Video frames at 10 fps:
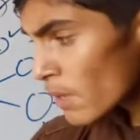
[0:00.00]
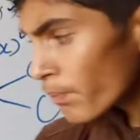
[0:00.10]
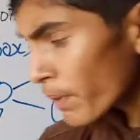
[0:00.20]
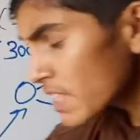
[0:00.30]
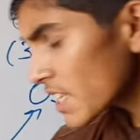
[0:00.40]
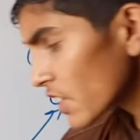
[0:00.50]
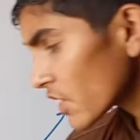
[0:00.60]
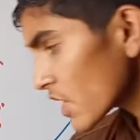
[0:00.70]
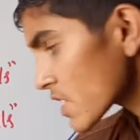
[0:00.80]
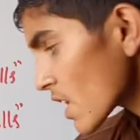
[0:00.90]
a French
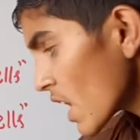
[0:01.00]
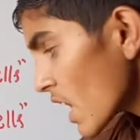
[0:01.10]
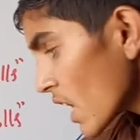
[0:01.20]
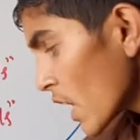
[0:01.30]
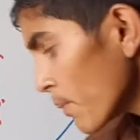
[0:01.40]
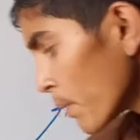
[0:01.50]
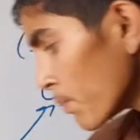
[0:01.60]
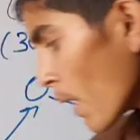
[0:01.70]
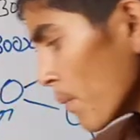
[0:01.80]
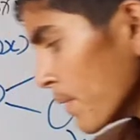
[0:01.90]
scientist, he
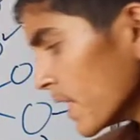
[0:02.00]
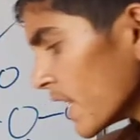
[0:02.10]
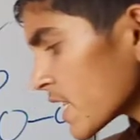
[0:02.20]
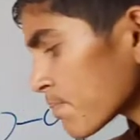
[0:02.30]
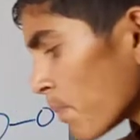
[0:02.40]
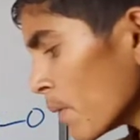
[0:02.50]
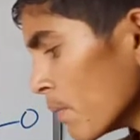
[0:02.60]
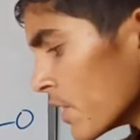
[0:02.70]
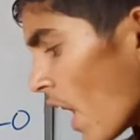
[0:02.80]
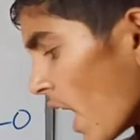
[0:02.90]
performed an
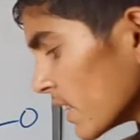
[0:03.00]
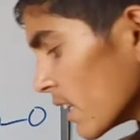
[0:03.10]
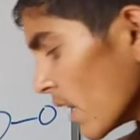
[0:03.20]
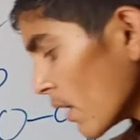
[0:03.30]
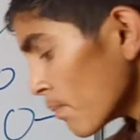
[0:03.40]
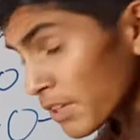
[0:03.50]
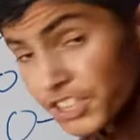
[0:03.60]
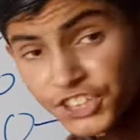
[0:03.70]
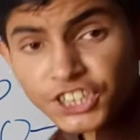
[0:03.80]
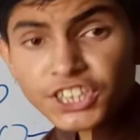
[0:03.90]
experiment on the
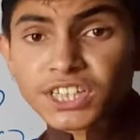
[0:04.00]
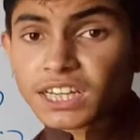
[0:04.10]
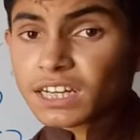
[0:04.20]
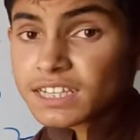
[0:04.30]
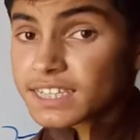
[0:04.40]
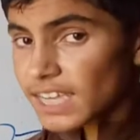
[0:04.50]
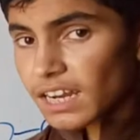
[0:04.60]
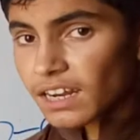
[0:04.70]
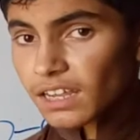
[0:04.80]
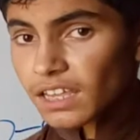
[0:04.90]
bacterial cell.
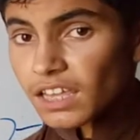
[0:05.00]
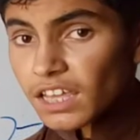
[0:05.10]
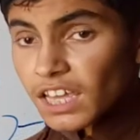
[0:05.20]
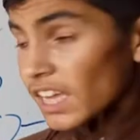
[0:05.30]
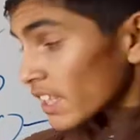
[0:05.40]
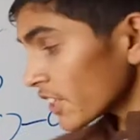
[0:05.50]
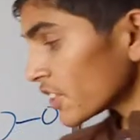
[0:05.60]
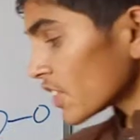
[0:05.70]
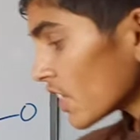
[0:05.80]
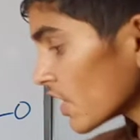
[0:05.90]

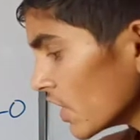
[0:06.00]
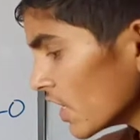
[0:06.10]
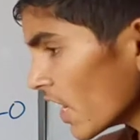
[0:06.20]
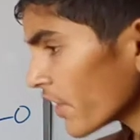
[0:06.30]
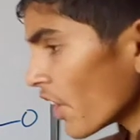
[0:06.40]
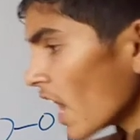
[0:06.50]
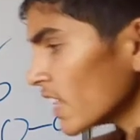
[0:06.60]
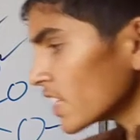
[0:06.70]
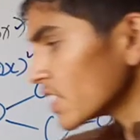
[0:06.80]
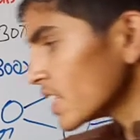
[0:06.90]
That he had
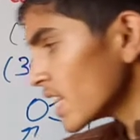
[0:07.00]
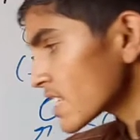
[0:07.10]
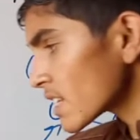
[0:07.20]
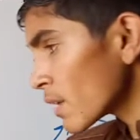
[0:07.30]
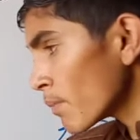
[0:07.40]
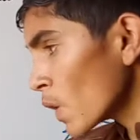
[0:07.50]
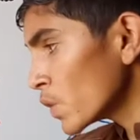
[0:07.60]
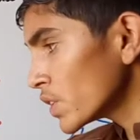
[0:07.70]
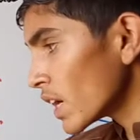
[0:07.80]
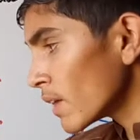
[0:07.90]
already listened
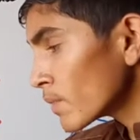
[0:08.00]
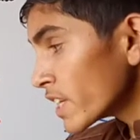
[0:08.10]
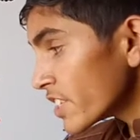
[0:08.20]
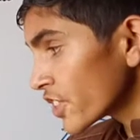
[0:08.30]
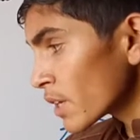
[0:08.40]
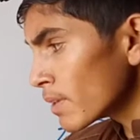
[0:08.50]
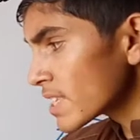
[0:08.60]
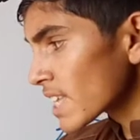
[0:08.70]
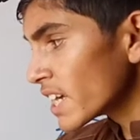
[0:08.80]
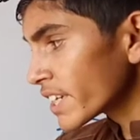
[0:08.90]
about the German
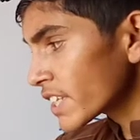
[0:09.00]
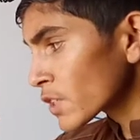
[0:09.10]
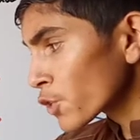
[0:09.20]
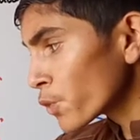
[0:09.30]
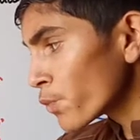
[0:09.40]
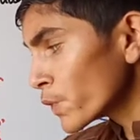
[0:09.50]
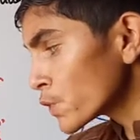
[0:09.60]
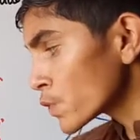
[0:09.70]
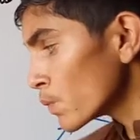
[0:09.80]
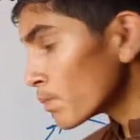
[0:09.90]
scientist Rudolf
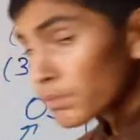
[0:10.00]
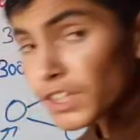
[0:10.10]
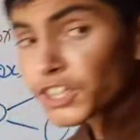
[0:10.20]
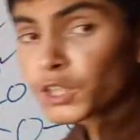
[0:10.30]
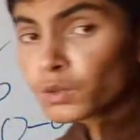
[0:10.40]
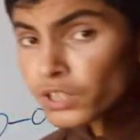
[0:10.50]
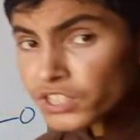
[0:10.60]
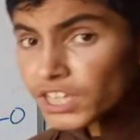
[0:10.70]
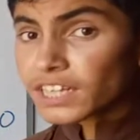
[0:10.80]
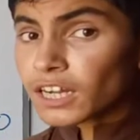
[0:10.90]
Virchow, that every
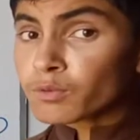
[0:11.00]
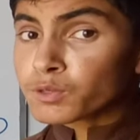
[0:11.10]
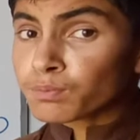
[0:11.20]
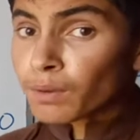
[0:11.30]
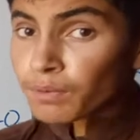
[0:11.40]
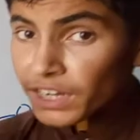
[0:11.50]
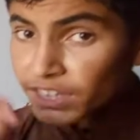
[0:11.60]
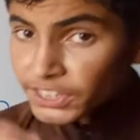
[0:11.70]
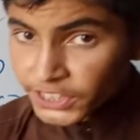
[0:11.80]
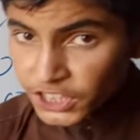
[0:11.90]
cell comes from
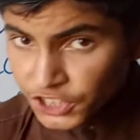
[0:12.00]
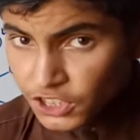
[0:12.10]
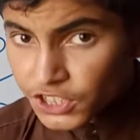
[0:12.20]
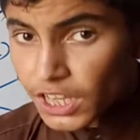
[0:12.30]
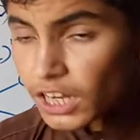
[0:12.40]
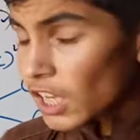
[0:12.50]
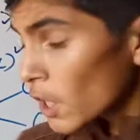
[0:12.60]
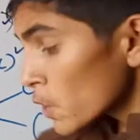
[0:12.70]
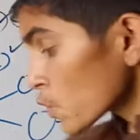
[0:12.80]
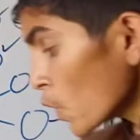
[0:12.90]
another existing cell.
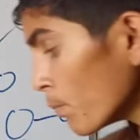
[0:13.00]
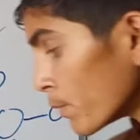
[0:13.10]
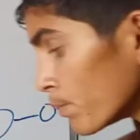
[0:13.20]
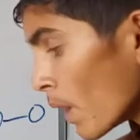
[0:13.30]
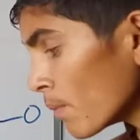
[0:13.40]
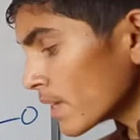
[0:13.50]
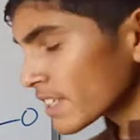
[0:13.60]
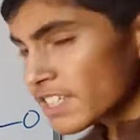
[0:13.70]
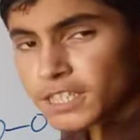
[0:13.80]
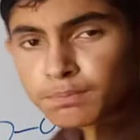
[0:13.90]
So he performed
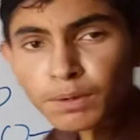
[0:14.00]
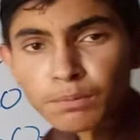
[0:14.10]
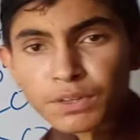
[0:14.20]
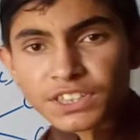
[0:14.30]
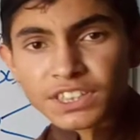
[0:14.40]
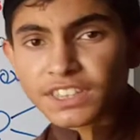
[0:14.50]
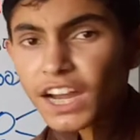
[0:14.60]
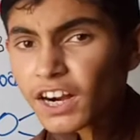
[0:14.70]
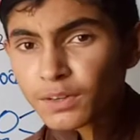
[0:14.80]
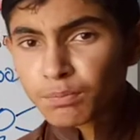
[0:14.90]
this experiment
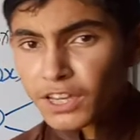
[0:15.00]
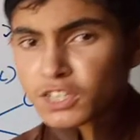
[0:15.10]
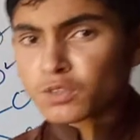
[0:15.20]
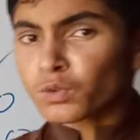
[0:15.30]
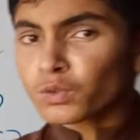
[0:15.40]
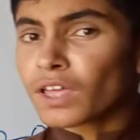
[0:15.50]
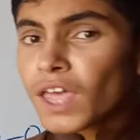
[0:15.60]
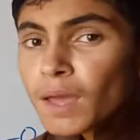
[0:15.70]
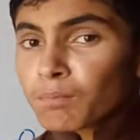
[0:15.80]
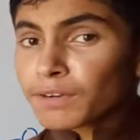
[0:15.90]
not by his own,
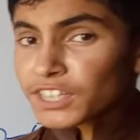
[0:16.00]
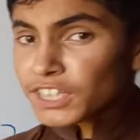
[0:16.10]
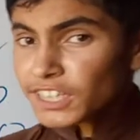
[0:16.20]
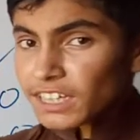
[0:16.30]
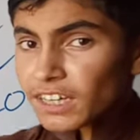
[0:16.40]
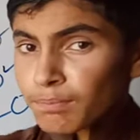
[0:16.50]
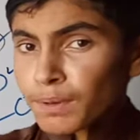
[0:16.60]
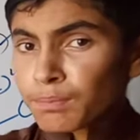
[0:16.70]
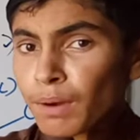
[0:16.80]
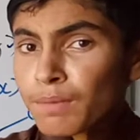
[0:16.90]
but he
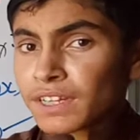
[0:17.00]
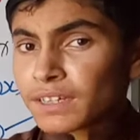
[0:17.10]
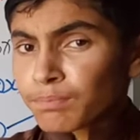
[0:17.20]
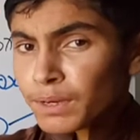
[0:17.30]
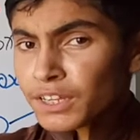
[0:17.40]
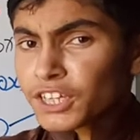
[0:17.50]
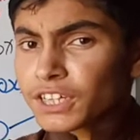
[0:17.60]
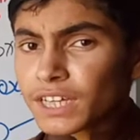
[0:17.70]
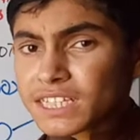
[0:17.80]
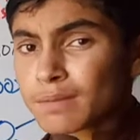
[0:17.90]

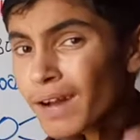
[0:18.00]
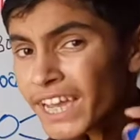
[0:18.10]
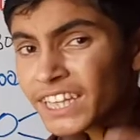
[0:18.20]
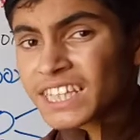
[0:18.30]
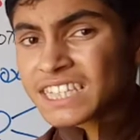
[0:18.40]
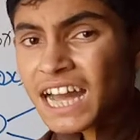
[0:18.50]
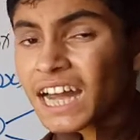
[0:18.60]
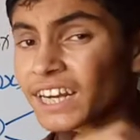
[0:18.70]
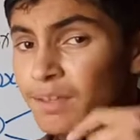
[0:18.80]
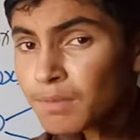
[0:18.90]
examined this
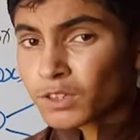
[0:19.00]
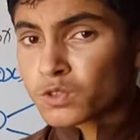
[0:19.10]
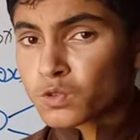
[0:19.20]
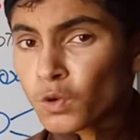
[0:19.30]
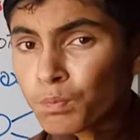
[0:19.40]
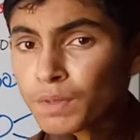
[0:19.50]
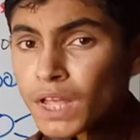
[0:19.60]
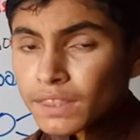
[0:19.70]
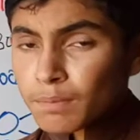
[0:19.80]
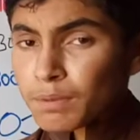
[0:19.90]
under a microscope
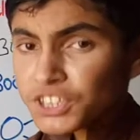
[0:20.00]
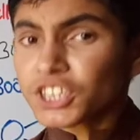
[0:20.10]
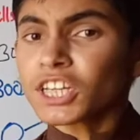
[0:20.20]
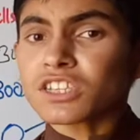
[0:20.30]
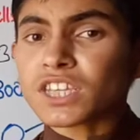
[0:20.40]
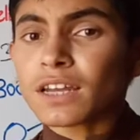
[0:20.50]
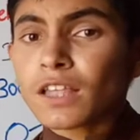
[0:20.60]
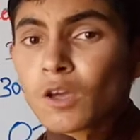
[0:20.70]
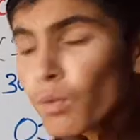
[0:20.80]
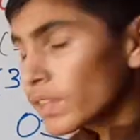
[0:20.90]
the bacterial cell.
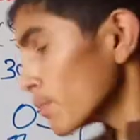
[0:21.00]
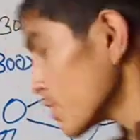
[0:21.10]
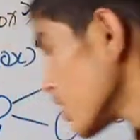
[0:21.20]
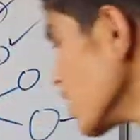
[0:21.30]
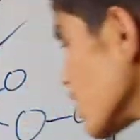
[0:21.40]
When the bacterial